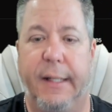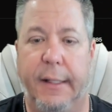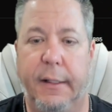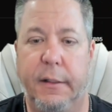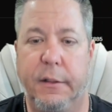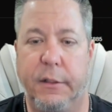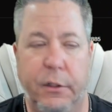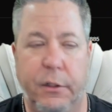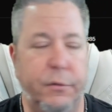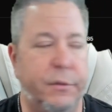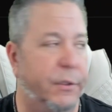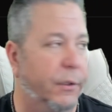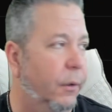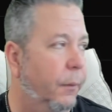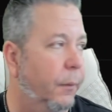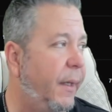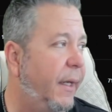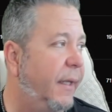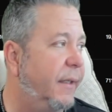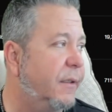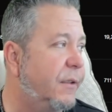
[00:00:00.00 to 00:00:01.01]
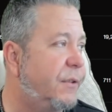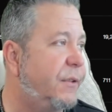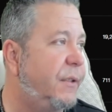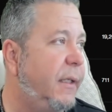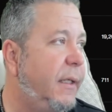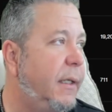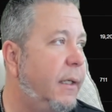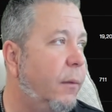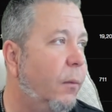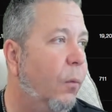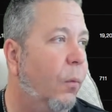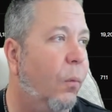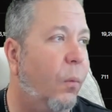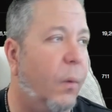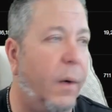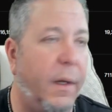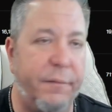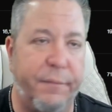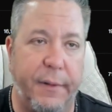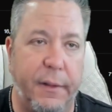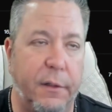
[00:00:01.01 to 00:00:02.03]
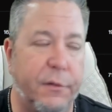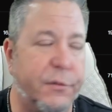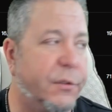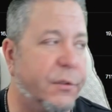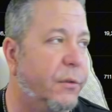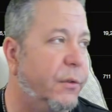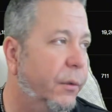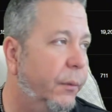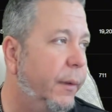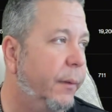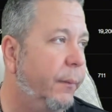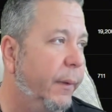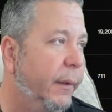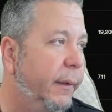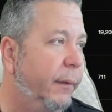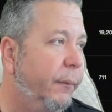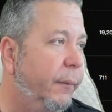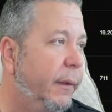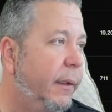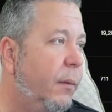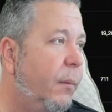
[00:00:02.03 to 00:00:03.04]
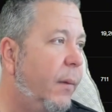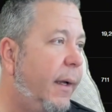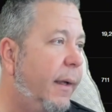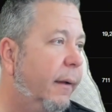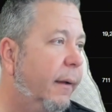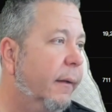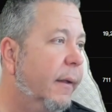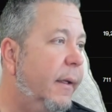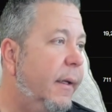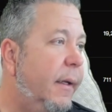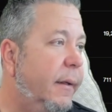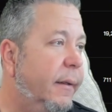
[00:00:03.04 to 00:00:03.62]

in YouTube and to see what videos are doing really, really well.